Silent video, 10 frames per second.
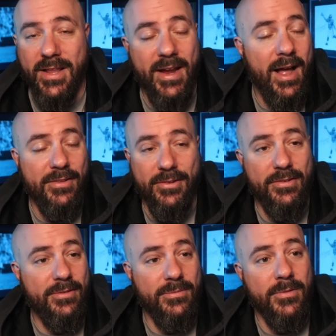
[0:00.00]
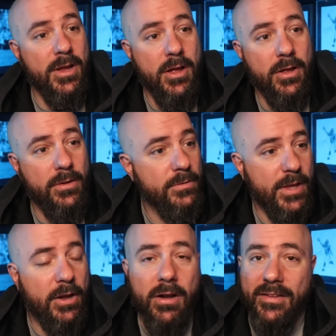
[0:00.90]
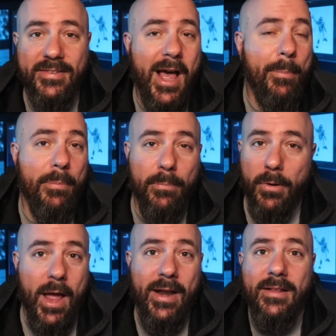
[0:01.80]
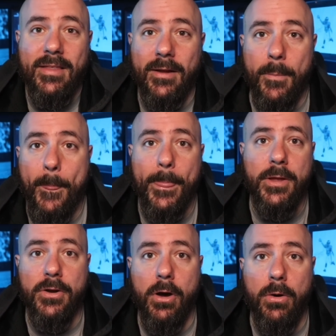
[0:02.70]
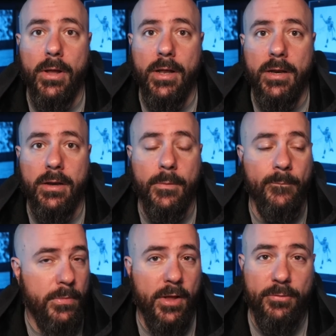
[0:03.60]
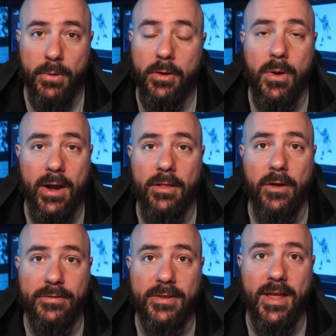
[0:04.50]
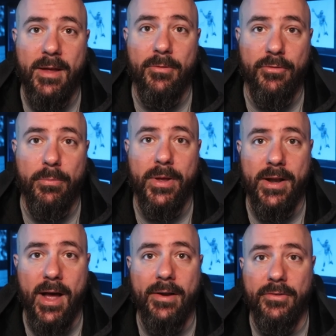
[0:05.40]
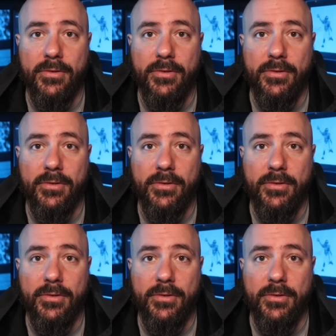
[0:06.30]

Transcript: They couldn't stop anything, you know, and that's really why they lost the game, if we're being honest.